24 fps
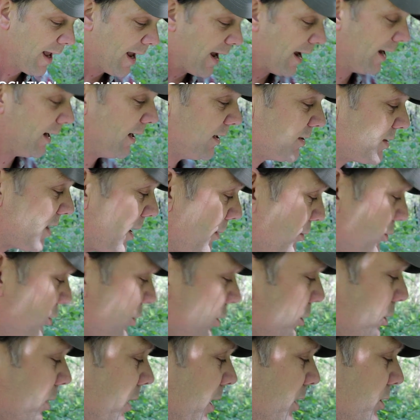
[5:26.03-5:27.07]
And as I'm
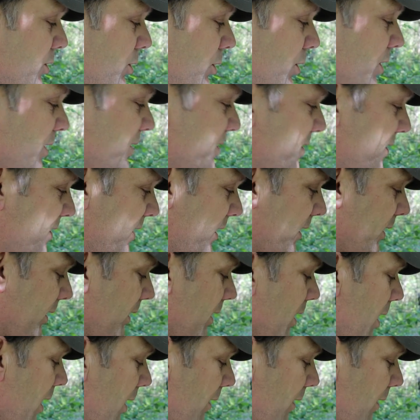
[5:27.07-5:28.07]
sure as you could see